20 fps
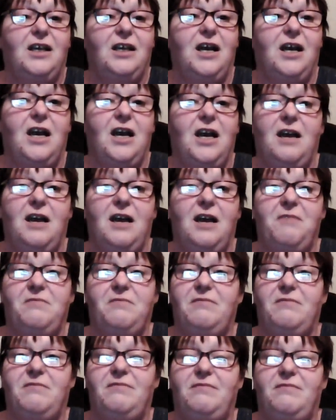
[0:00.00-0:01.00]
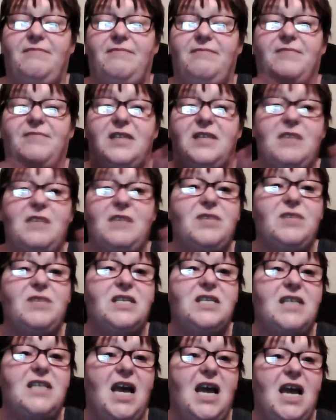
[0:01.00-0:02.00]
Same as I
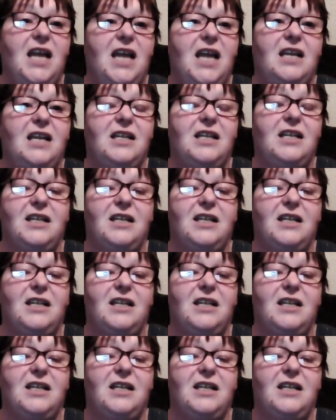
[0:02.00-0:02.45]
say,